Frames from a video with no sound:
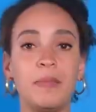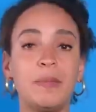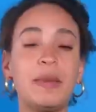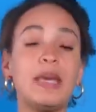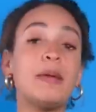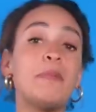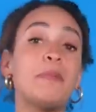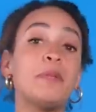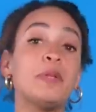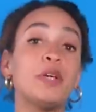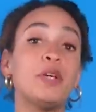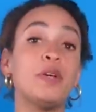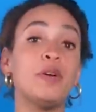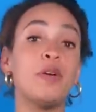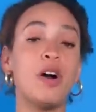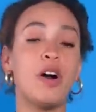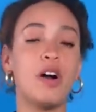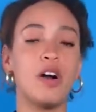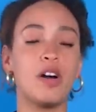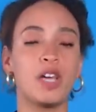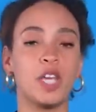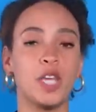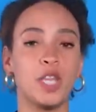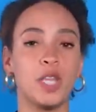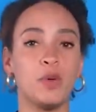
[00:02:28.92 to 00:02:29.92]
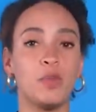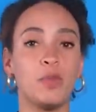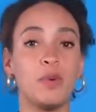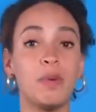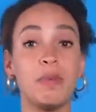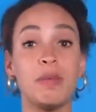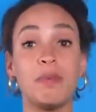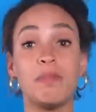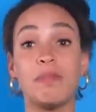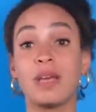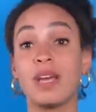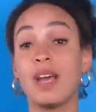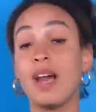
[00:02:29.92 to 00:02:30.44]
People who argue that
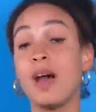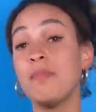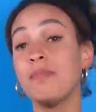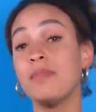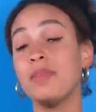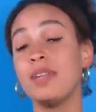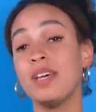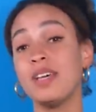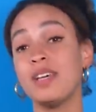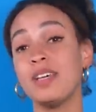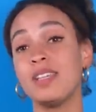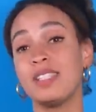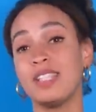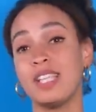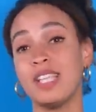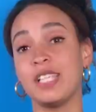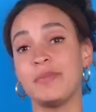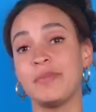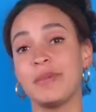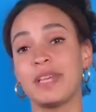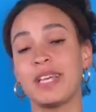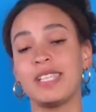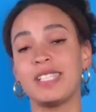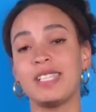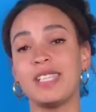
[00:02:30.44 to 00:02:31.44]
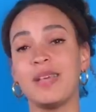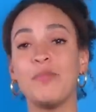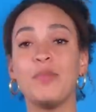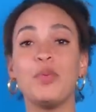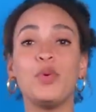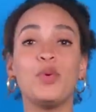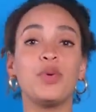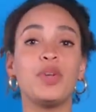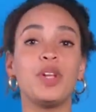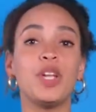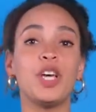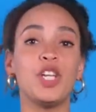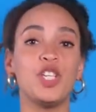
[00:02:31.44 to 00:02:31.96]
women become nurses because they're
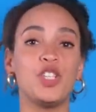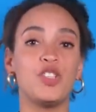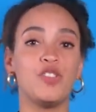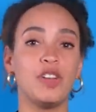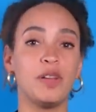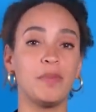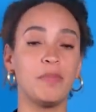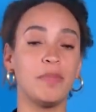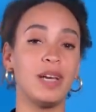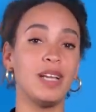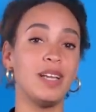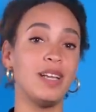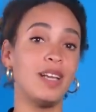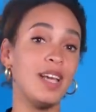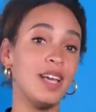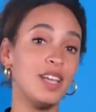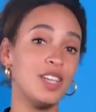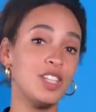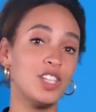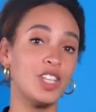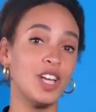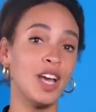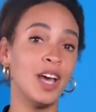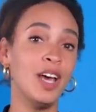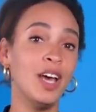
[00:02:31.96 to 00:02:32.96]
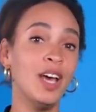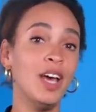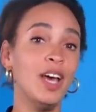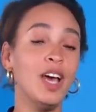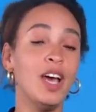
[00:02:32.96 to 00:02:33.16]
more nurturing by nature